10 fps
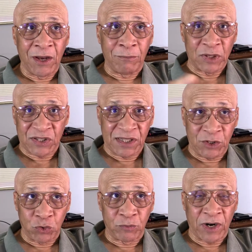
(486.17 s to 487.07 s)
but
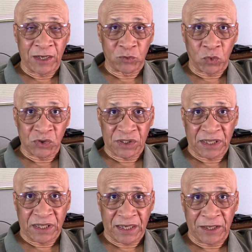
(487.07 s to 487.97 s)
CQ Brown was
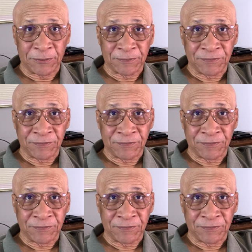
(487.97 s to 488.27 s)
there.